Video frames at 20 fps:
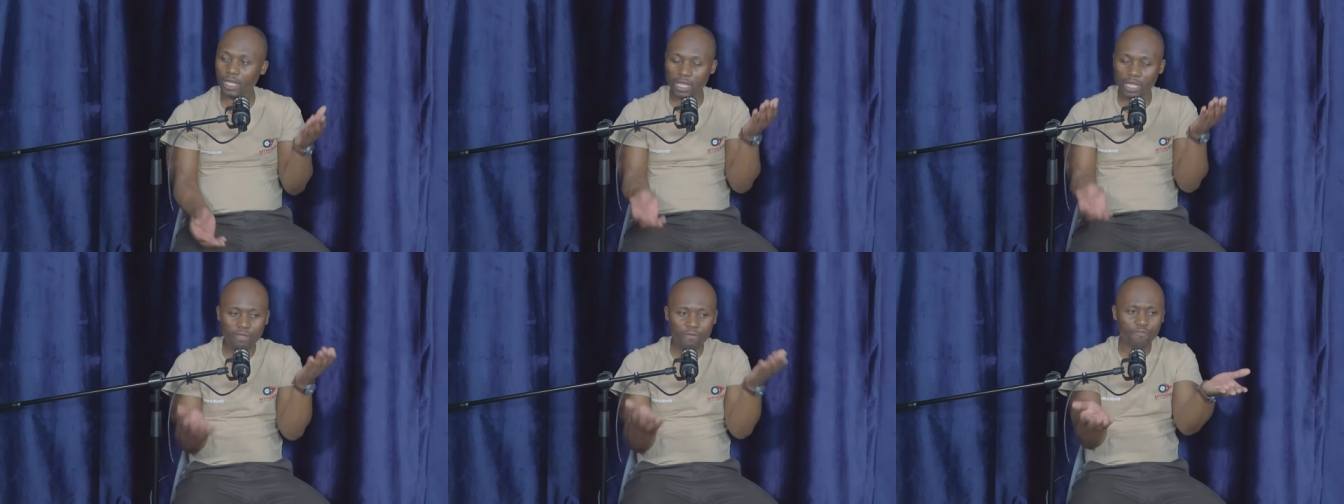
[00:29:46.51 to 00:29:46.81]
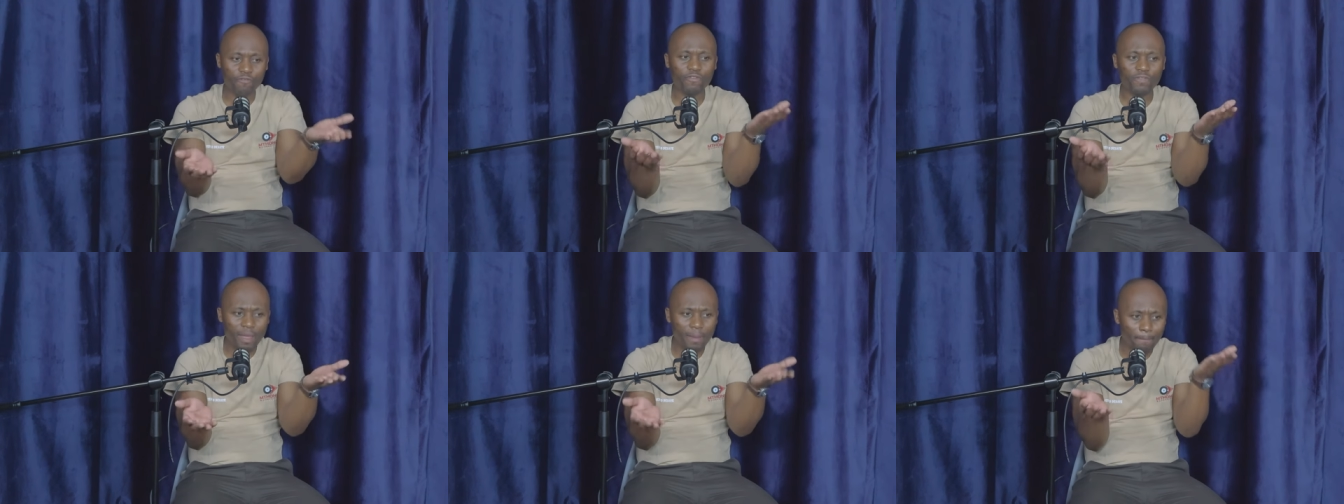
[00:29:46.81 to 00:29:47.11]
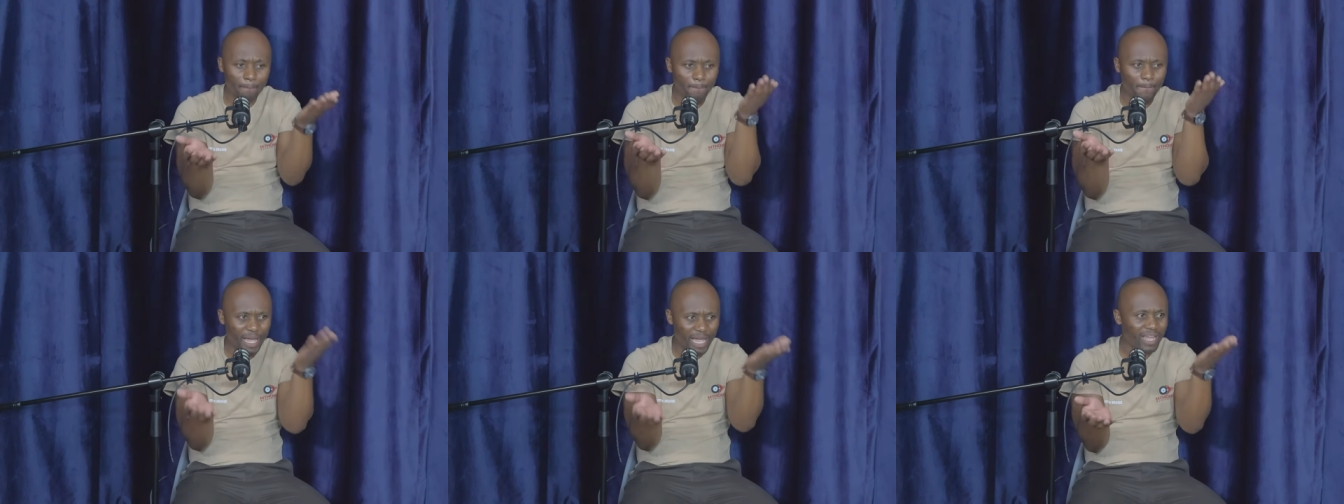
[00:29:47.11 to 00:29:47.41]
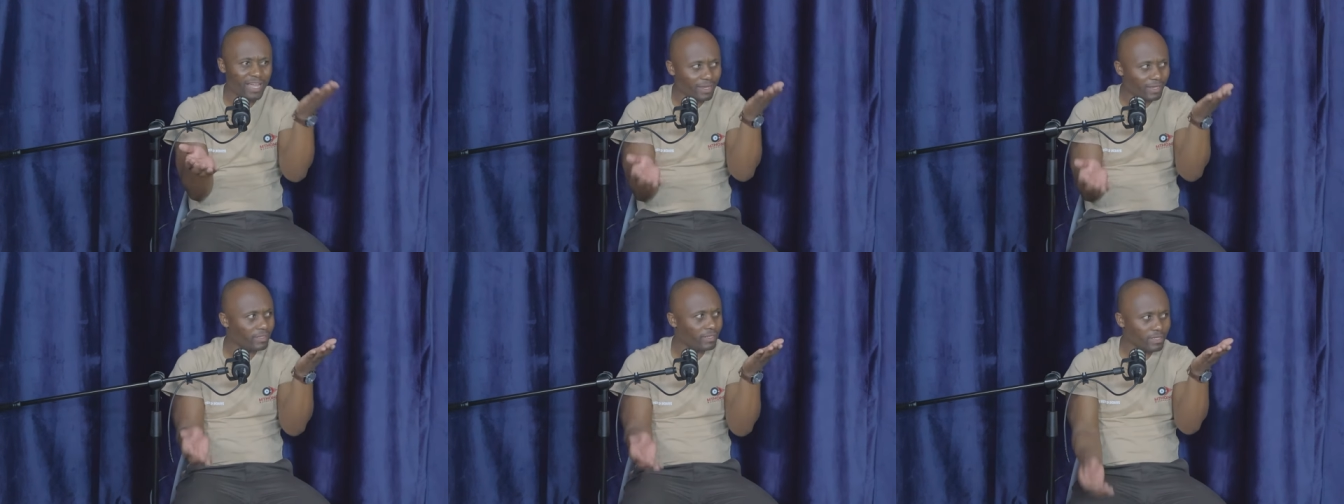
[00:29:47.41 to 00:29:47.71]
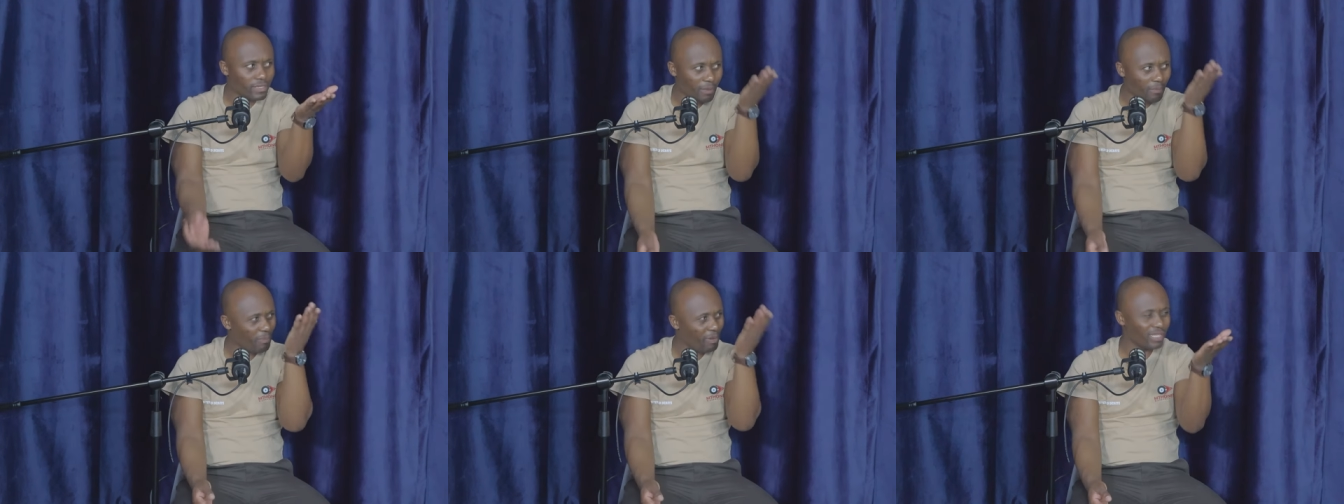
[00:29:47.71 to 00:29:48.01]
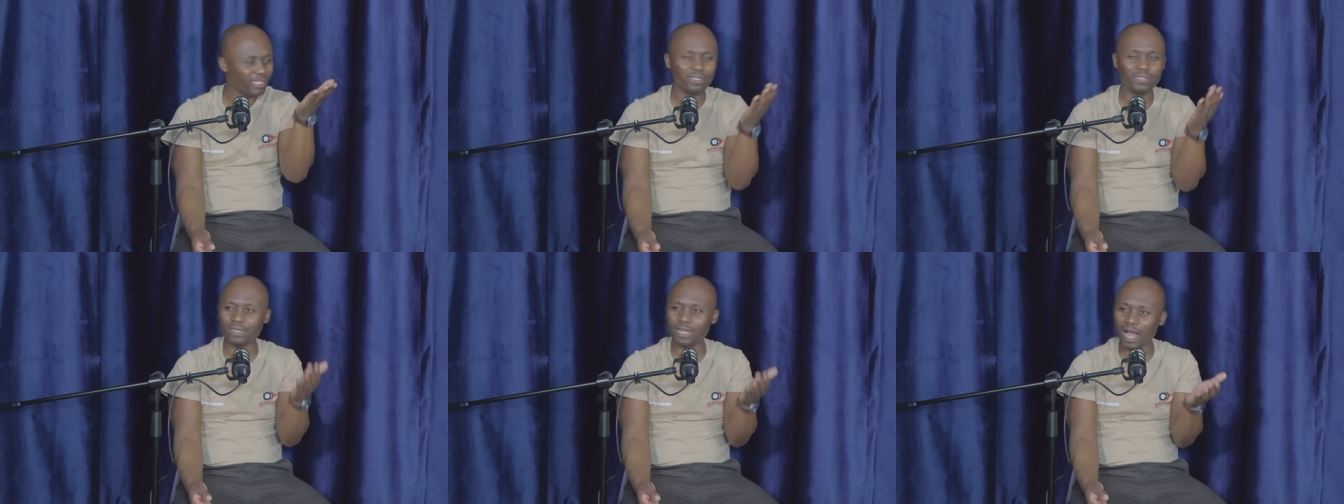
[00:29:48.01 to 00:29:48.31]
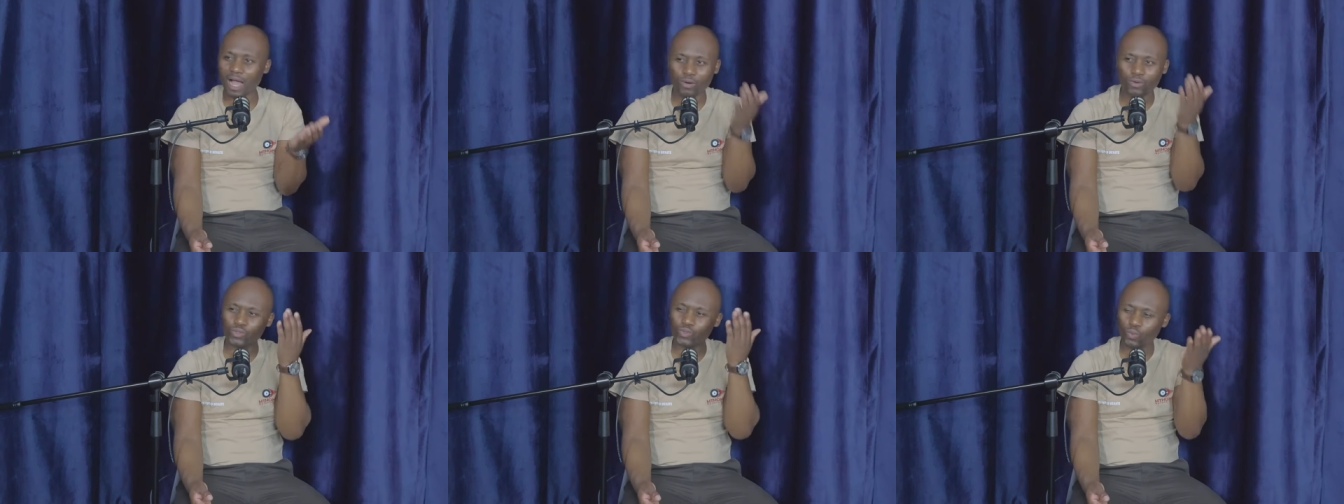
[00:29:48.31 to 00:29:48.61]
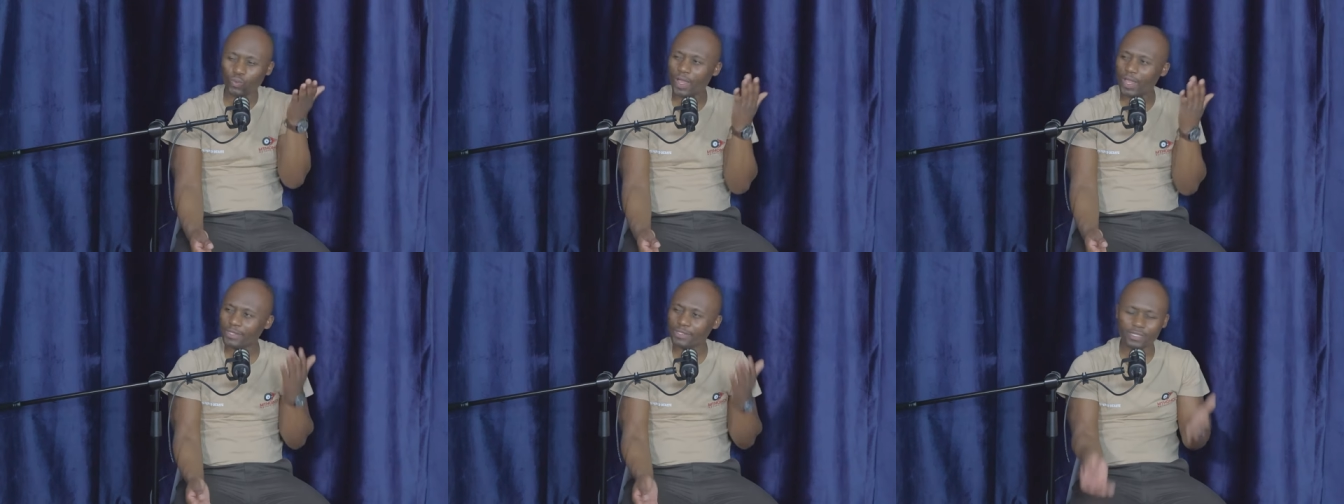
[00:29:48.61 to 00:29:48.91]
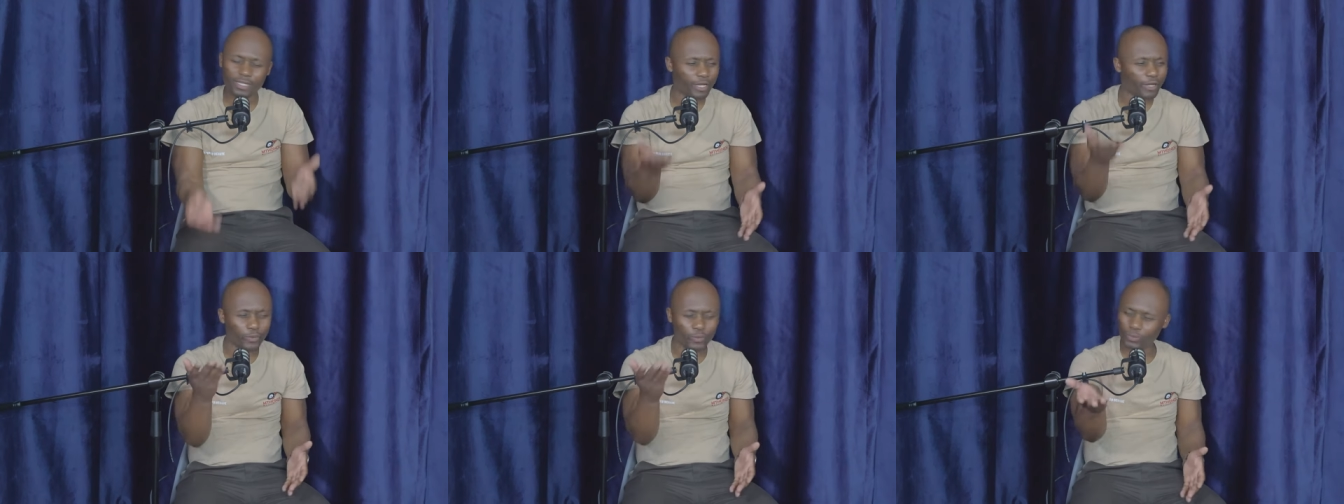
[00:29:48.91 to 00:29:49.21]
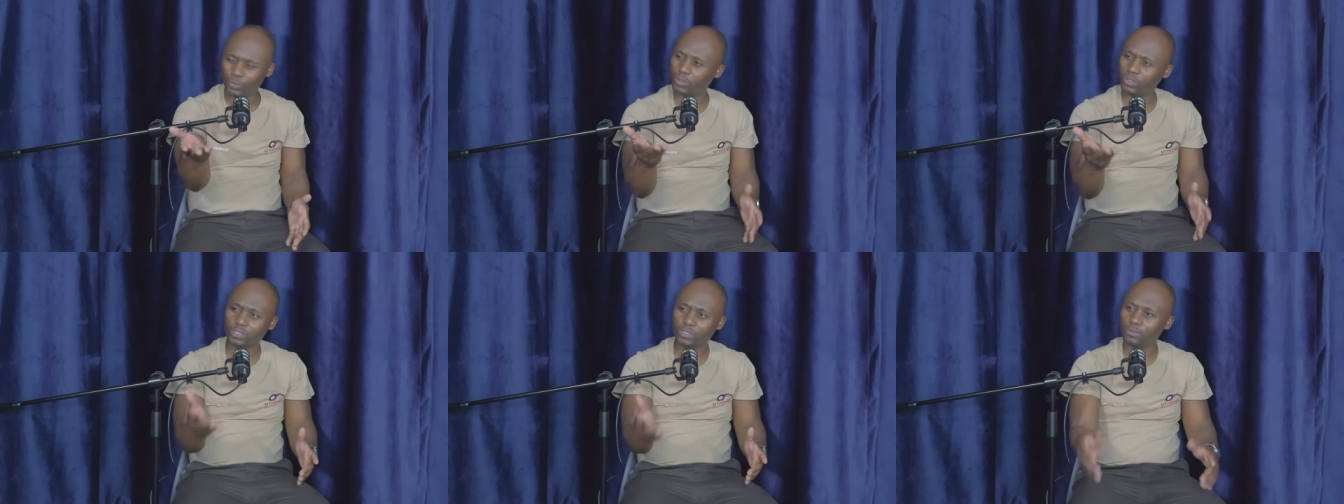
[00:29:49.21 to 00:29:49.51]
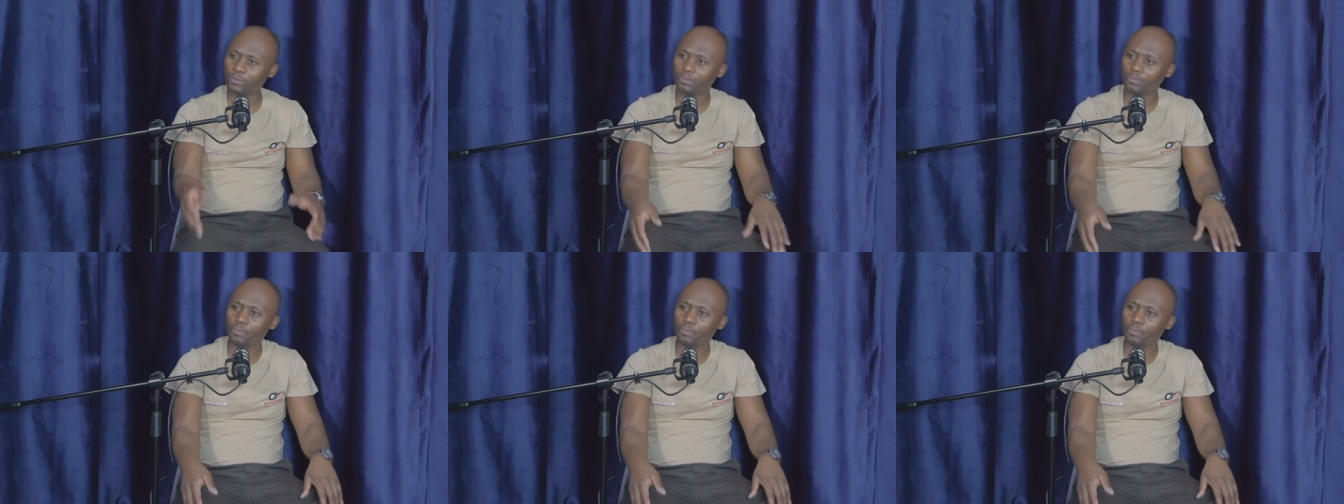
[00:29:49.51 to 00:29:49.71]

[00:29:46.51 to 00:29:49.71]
If the bad in the person outweighs the good,